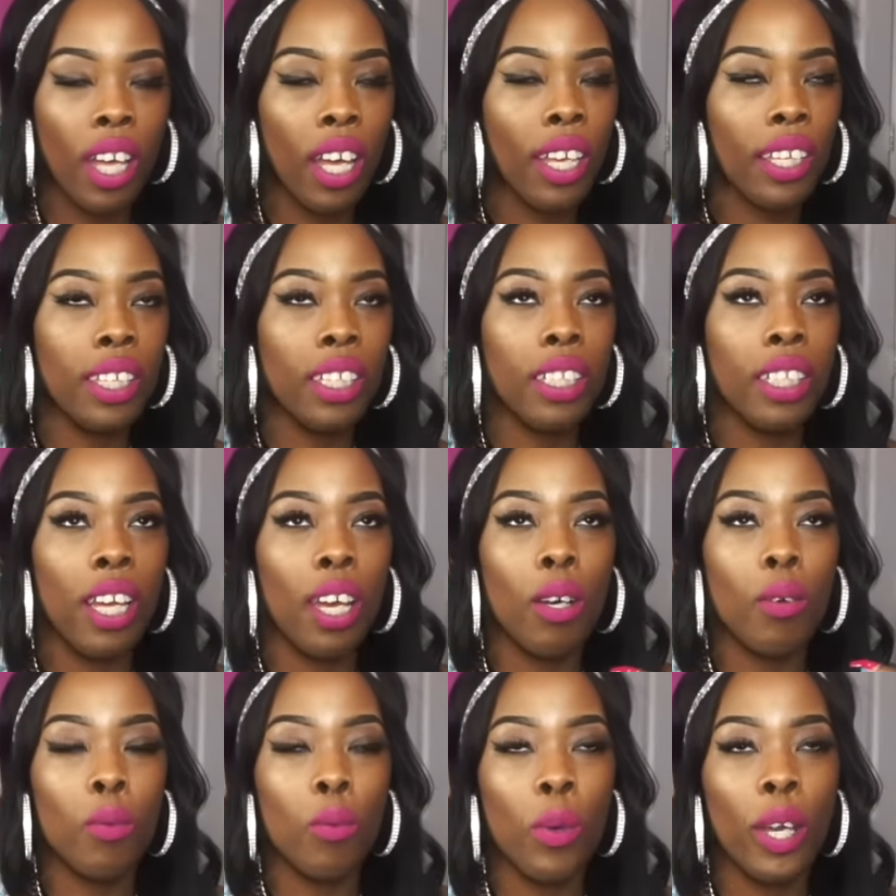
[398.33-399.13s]
I
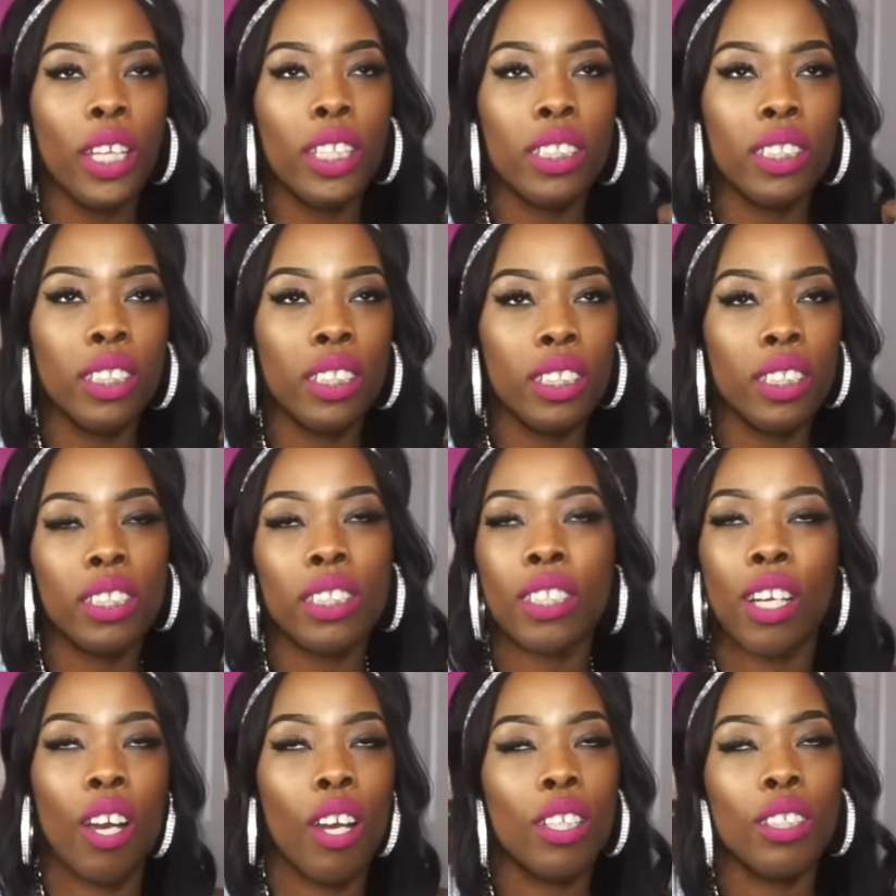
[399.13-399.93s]
cannot wait till
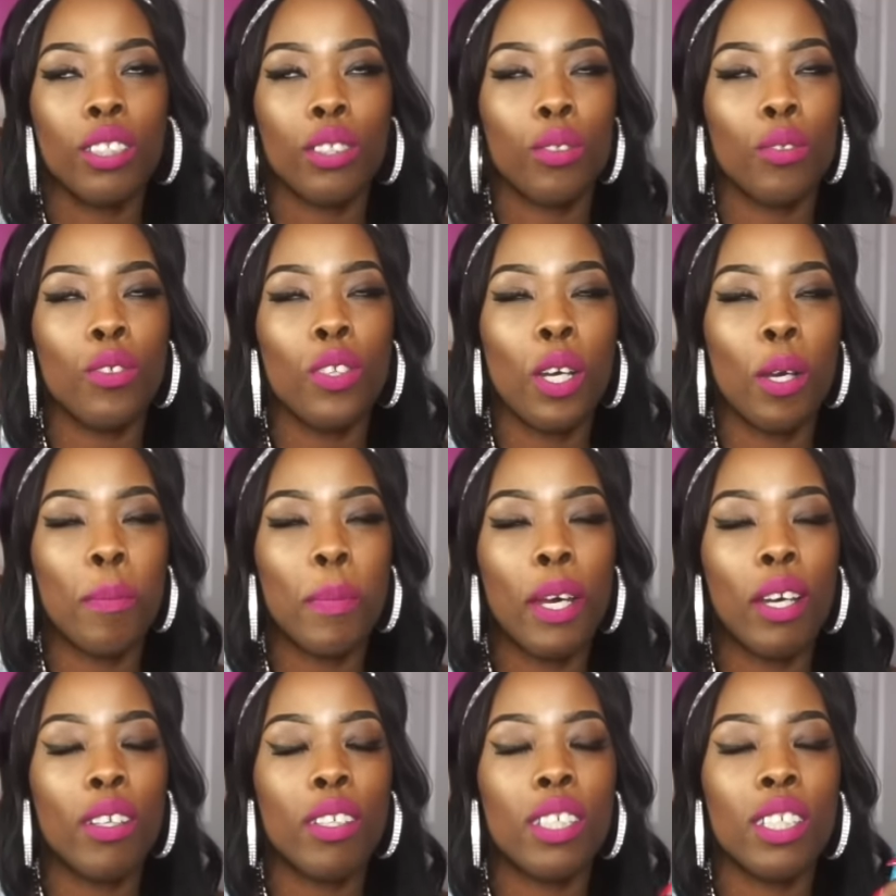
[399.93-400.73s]
this cartoon
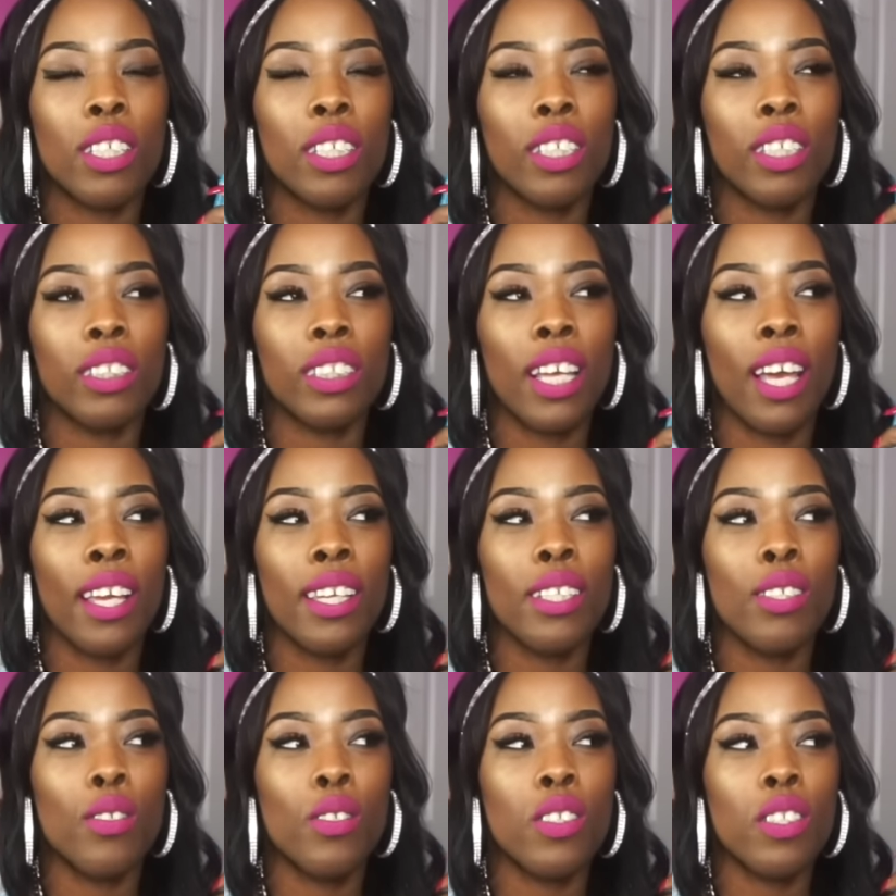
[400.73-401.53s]
come out because
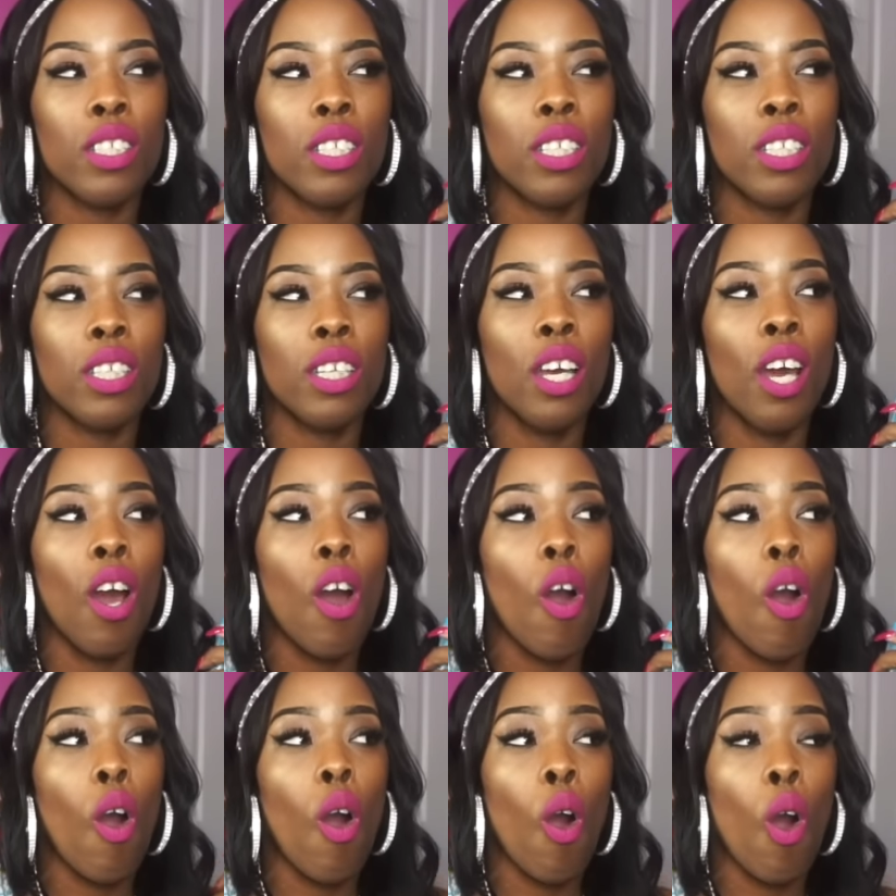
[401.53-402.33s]
I used to
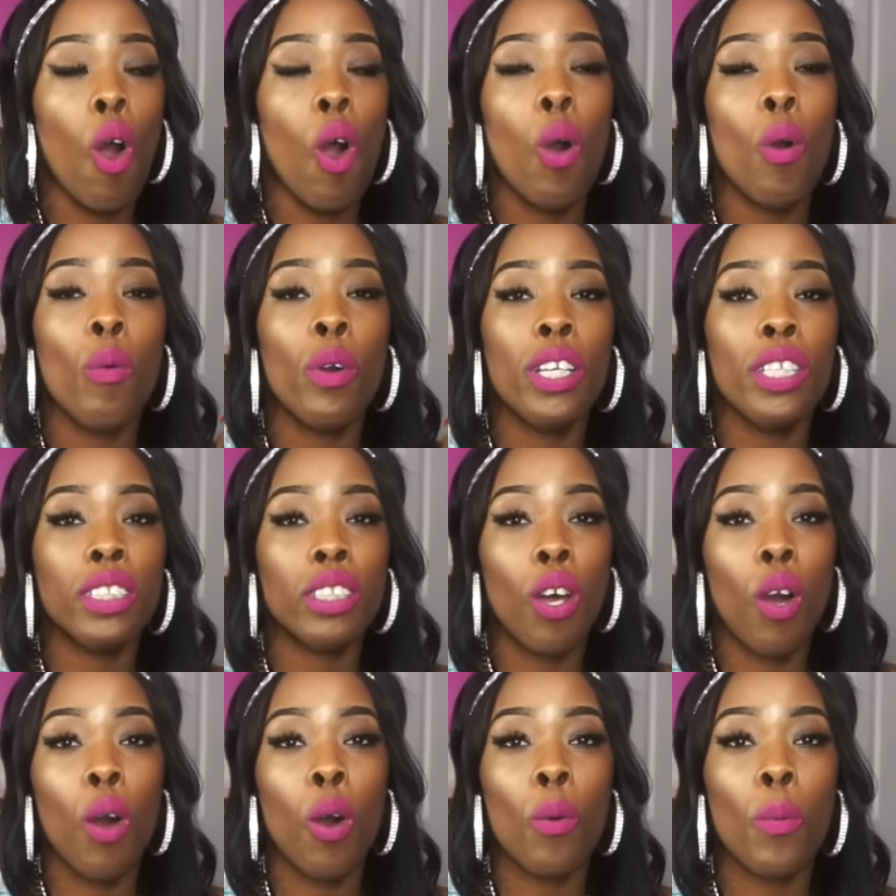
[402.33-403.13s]

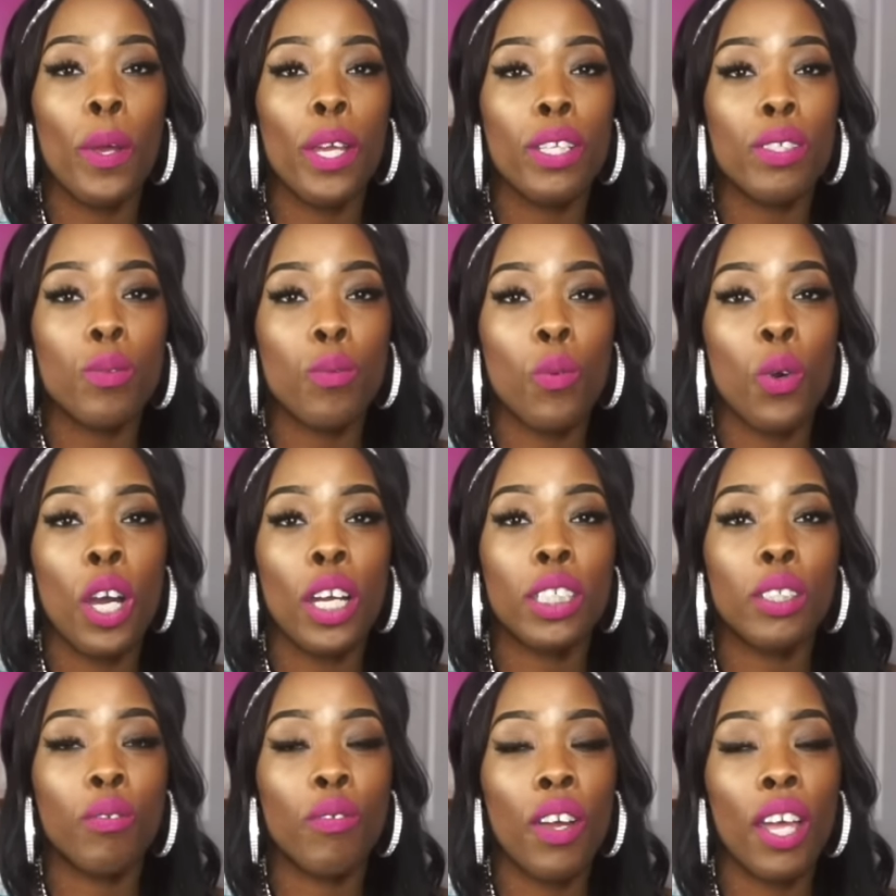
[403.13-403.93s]
always, always
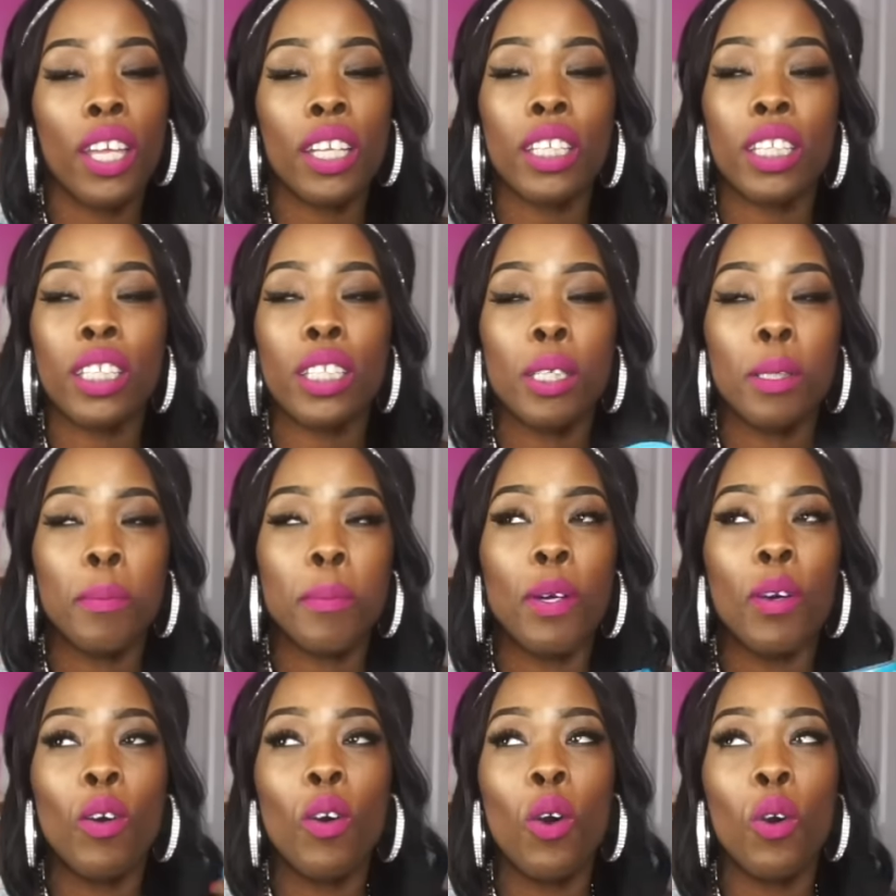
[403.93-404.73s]
watch Finding
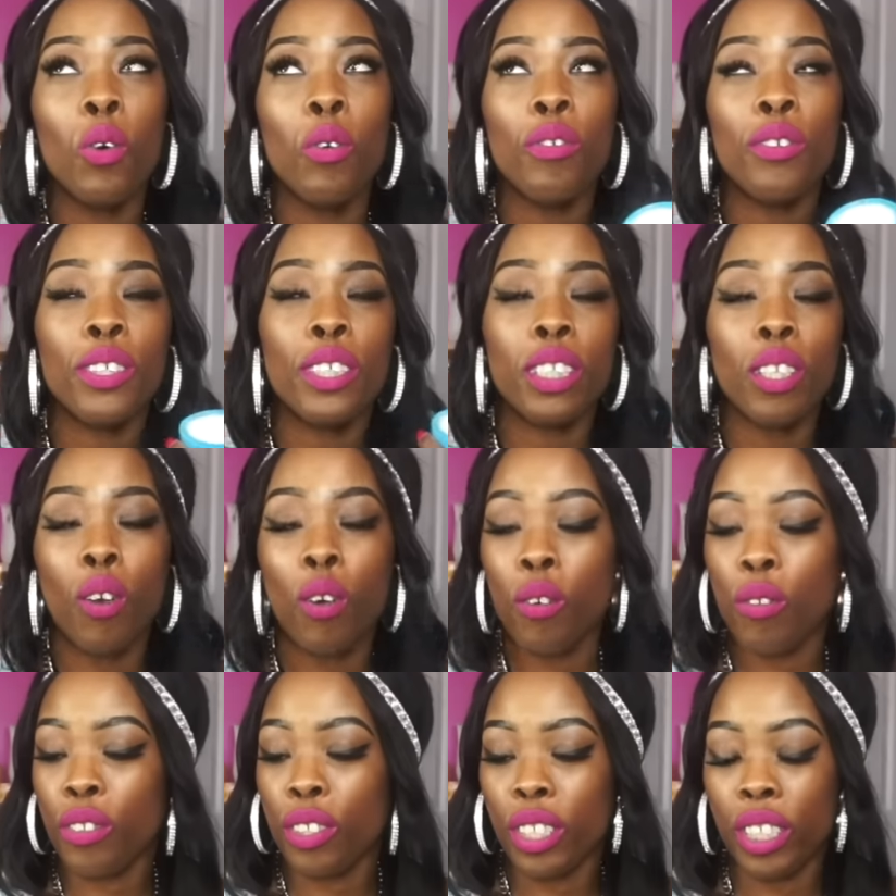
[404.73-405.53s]
Nemo over and
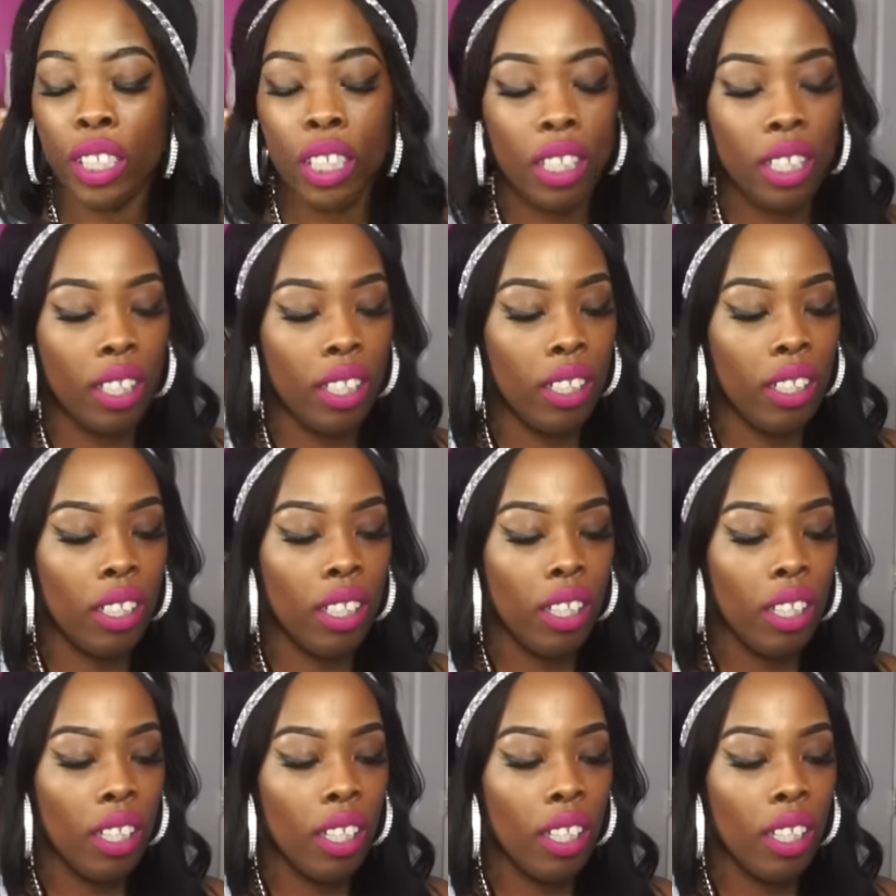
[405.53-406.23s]
over again.